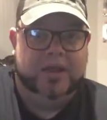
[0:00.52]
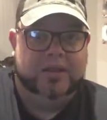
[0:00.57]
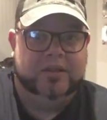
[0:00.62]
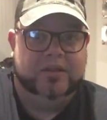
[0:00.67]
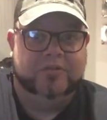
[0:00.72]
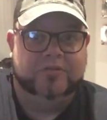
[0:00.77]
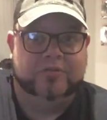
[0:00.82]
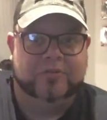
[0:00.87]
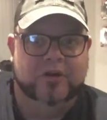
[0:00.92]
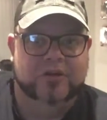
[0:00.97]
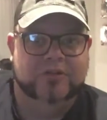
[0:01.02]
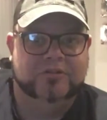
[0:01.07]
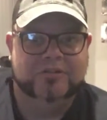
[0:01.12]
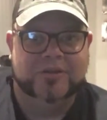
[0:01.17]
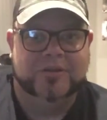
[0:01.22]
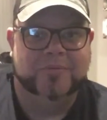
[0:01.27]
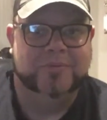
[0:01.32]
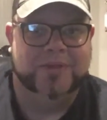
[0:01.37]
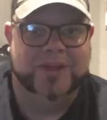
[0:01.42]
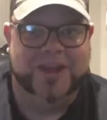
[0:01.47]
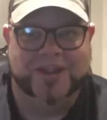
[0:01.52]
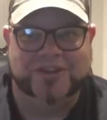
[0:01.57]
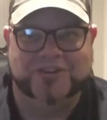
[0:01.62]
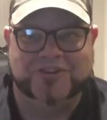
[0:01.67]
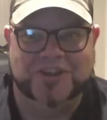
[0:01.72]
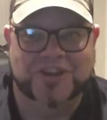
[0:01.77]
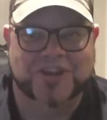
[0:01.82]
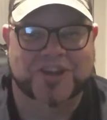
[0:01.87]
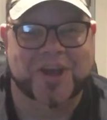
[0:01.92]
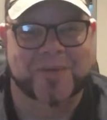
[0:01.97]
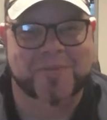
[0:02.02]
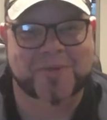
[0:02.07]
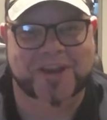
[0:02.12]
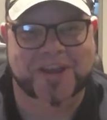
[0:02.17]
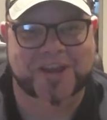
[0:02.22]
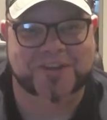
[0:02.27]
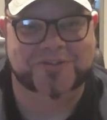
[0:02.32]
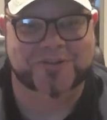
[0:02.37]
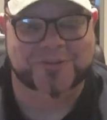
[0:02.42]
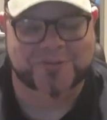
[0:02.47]
Hey there, folks, Simply H here, coming
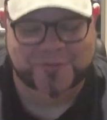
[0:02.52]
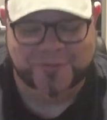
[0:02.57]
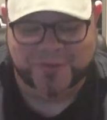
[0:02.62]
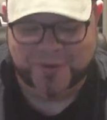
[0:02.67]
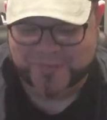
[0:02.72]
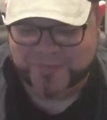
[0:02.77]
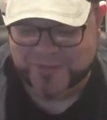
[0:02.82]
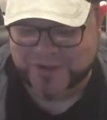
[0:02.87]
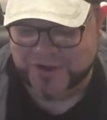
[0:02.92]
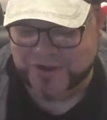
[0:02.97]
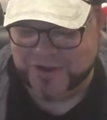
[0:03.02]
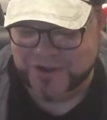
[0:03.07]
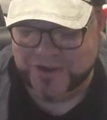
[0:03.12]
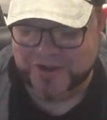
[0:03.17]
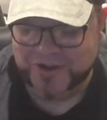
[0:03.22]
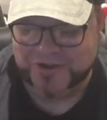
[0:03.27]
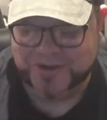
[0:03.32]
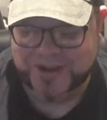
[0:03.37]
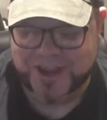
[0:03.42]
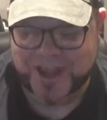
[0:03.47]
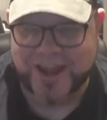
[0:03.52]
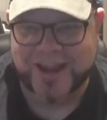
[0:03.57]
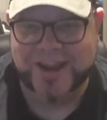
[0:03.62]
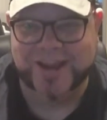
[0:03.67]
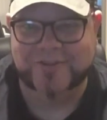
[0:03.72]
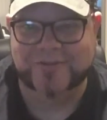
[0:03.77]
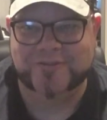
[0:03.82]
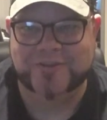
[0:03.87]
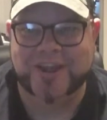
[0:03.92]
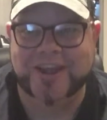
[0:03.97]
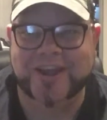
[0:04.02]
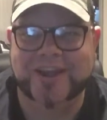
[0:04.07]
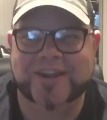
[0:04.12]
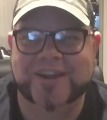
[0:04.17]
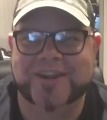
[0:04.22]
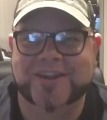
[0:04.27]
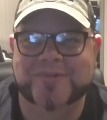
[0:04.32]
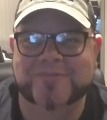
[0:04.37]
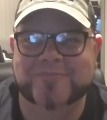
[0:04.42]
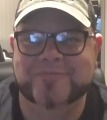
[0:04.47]
at you from the Nerd Cave here
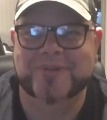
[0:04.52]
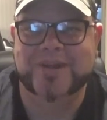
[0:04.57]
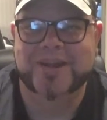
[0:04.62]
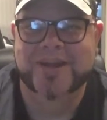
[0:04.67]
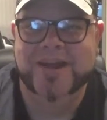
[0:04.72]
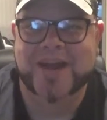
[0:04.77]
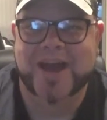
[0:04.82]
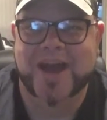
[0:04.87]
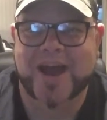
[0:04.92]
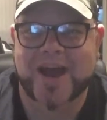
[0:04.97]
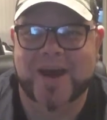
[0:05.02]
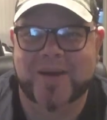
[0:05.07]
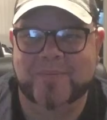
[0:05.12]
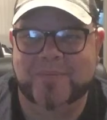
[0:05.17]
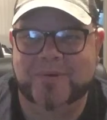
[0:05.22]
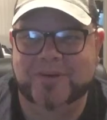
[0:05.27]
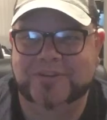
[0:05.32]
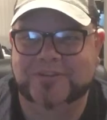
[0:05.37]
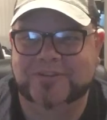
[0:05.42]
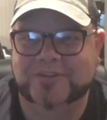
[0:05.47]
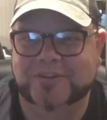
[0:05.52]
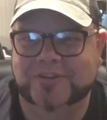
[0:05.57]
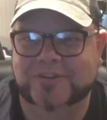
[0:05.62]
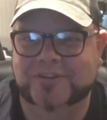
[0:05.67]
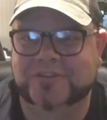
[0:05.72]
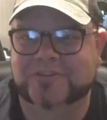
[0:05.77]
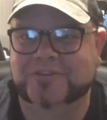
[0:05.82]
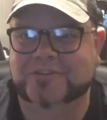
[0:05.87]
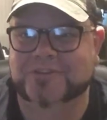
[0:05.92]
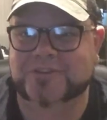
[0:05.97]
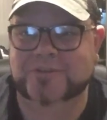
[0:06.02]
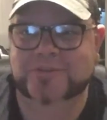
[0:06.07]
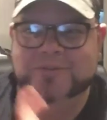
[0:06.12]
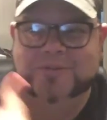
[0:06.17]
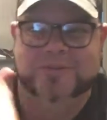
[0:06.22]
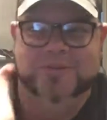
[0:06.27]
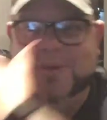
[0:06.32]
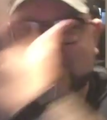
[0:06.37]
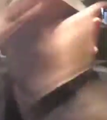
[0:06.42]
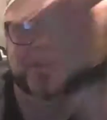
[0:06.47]
in uh, Bristol. Excuse
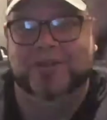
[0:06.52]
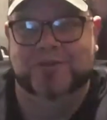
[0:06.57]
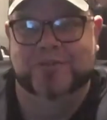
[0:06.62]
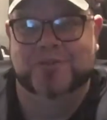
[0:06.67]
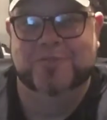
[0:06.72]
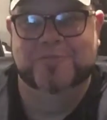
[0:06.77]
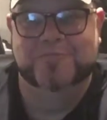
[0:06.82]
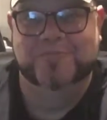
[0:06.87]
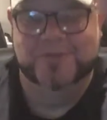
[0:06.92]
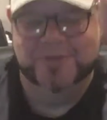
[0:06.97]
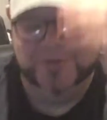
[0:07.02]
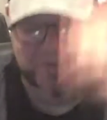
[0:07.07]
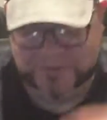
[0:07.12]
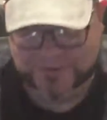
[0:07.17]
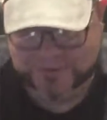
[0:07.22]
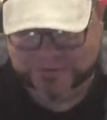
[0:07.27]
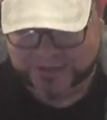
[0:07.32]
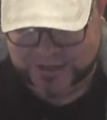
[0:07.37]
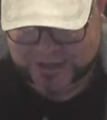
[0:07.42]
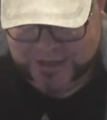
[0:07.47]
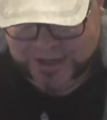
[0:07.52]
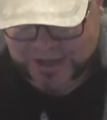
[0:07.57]
the way the room looks.